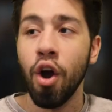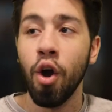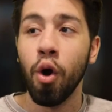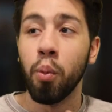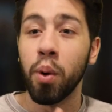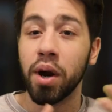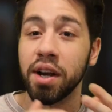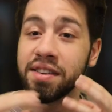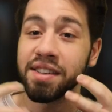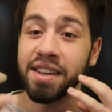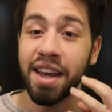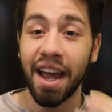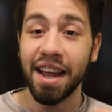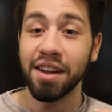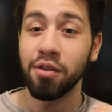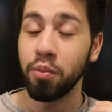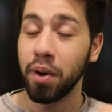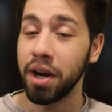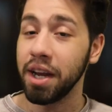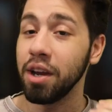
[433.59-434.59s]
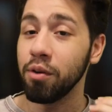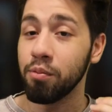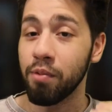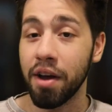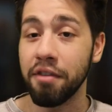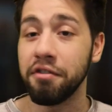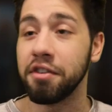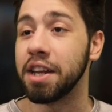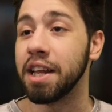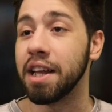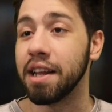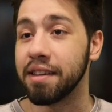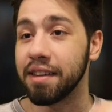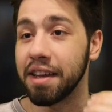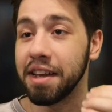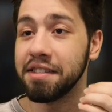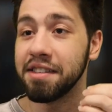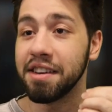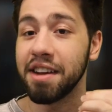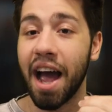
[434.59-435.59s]
Whereas KAEDWENI Revenant
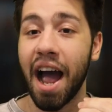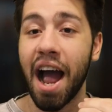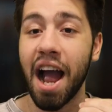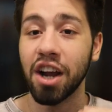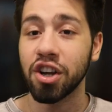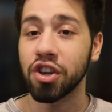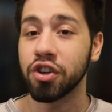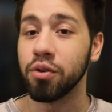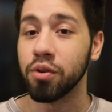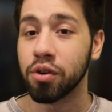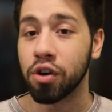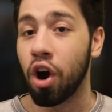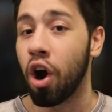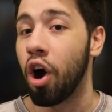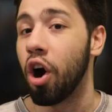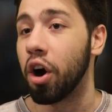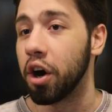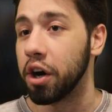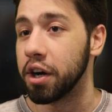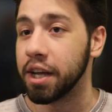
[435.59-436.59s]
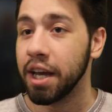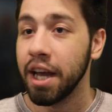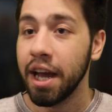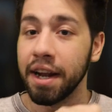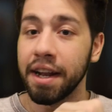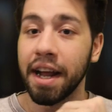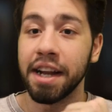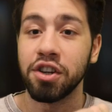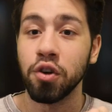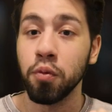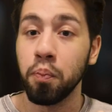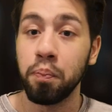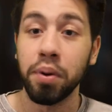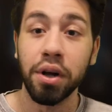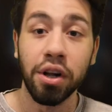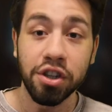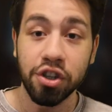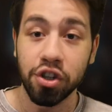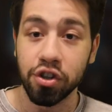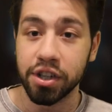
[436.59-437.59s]
is an actual card that you
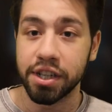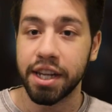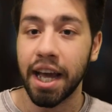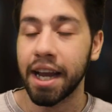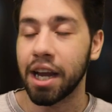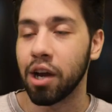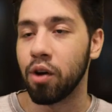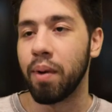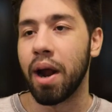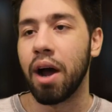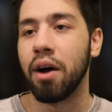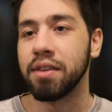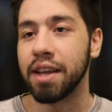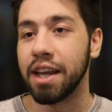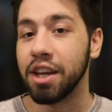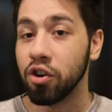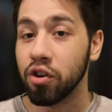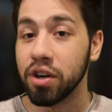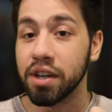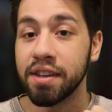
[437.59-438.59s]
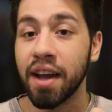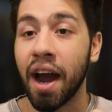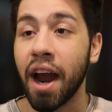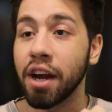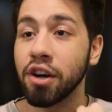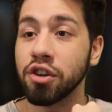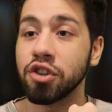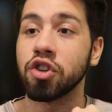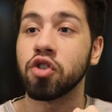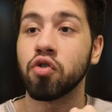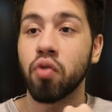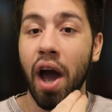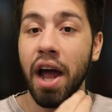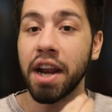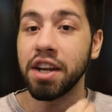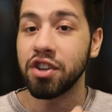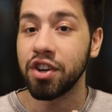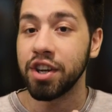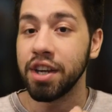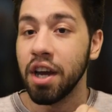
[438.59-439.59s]
build your deck around, and your entire
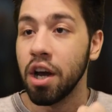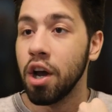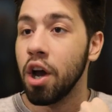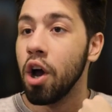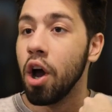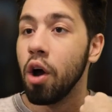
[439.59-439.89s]
strategy